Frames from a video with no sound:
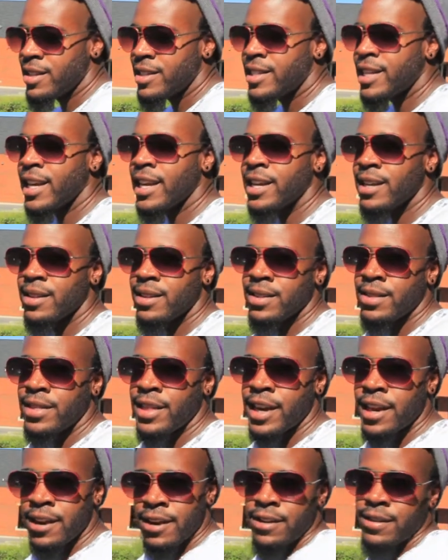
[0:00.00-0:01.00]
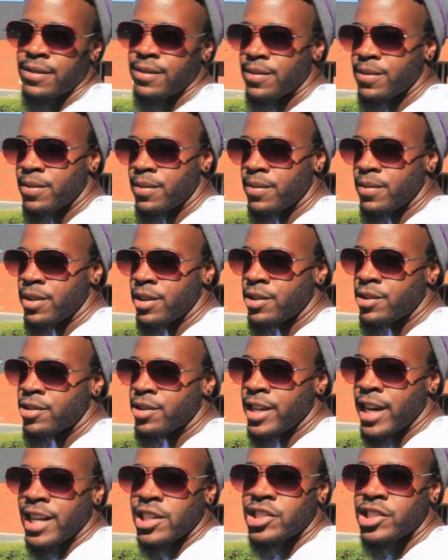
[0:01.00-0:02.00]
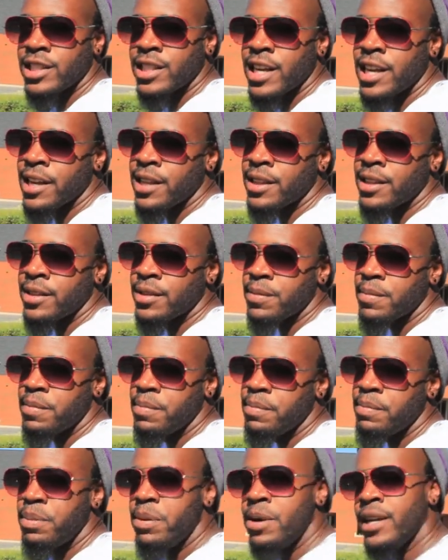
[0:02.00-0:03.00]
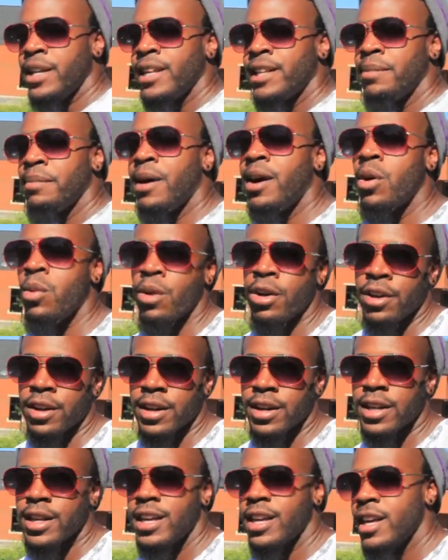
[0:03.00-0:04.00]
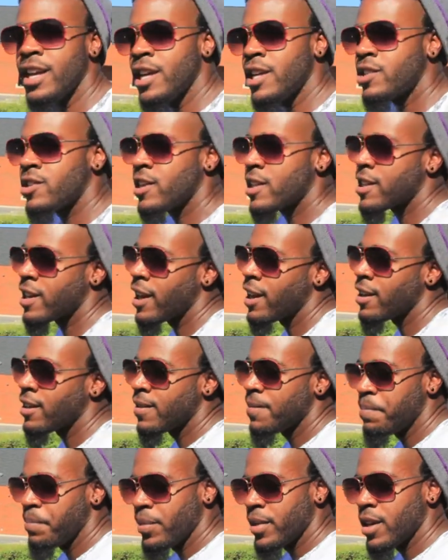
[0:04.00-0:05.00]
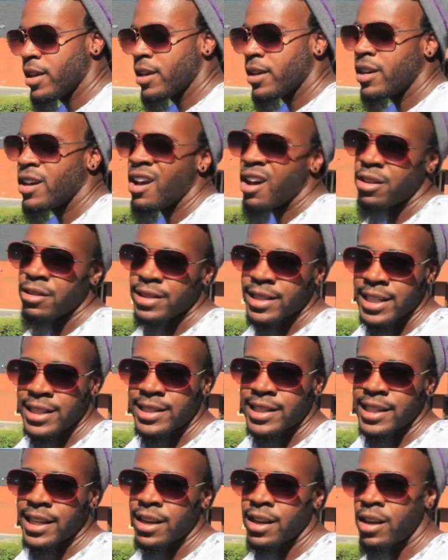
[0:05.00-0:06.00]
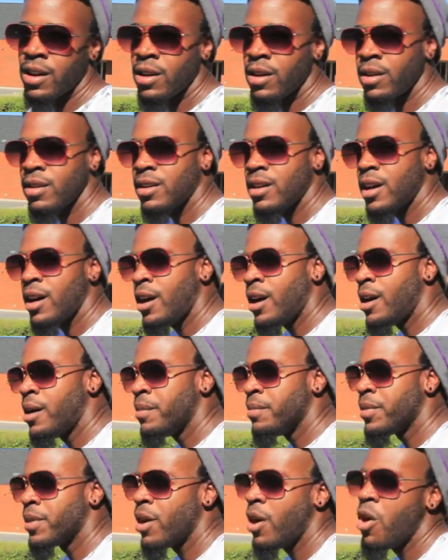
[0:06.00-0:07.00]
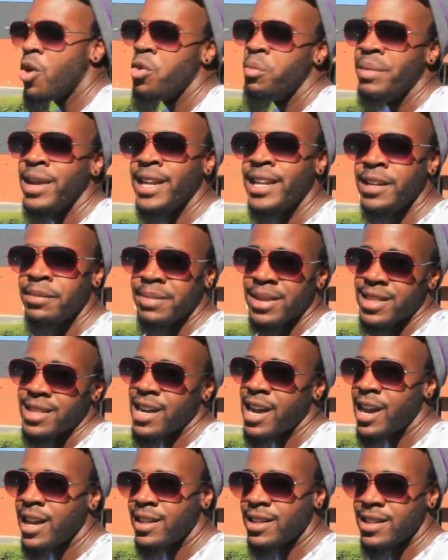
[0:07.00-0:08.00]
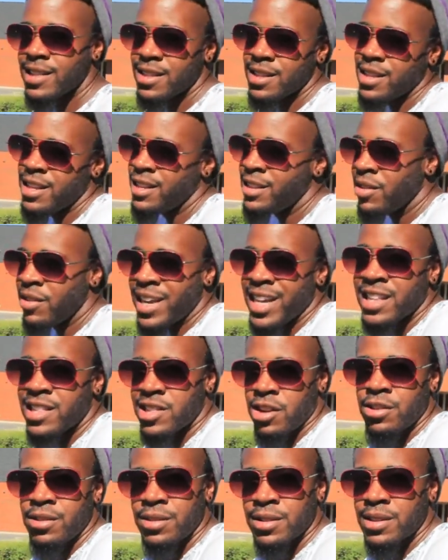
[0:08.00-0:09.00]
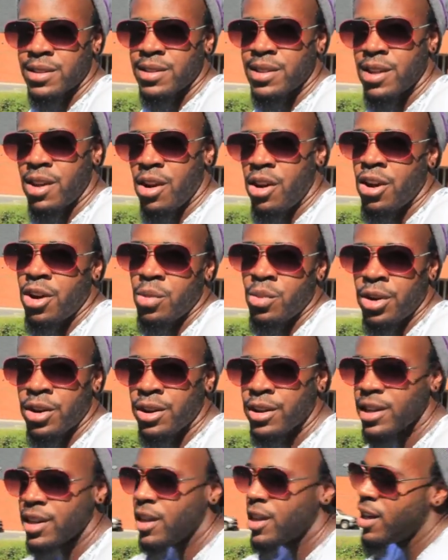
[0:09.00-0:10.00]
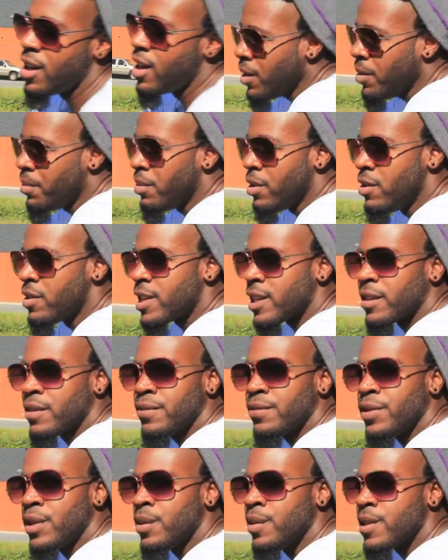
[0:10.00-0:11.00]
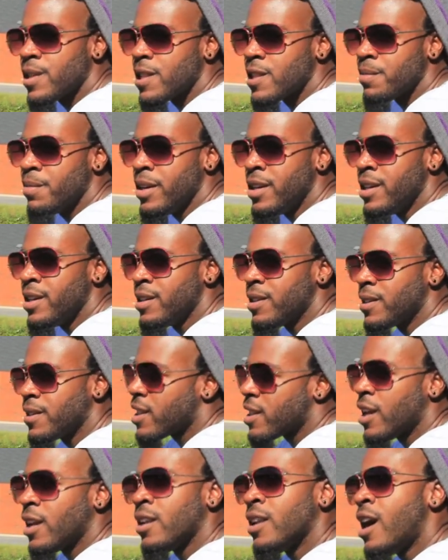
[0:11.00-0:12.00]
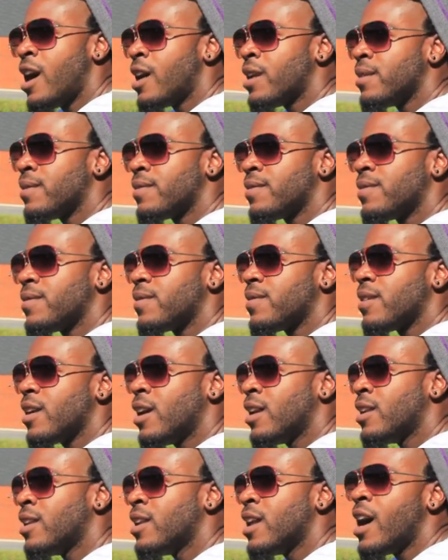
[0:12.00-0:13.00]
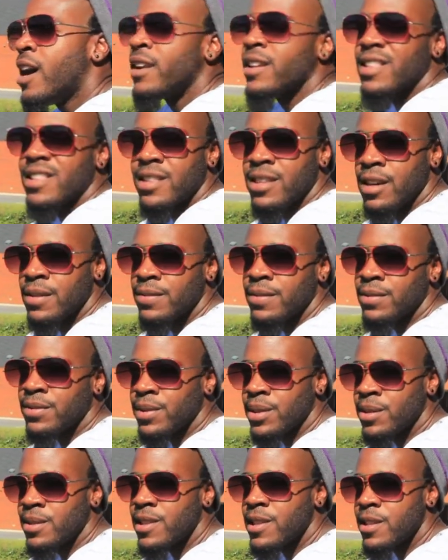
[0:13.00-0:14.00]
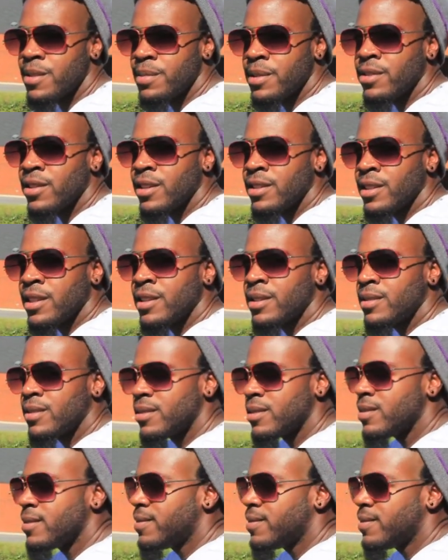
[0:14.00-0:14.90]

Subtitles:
take their creation and put it in my work. It's just like color detail, the whole meaning besides, you know, in certain artwork. Music influences me. A lot of stuff influences me right now.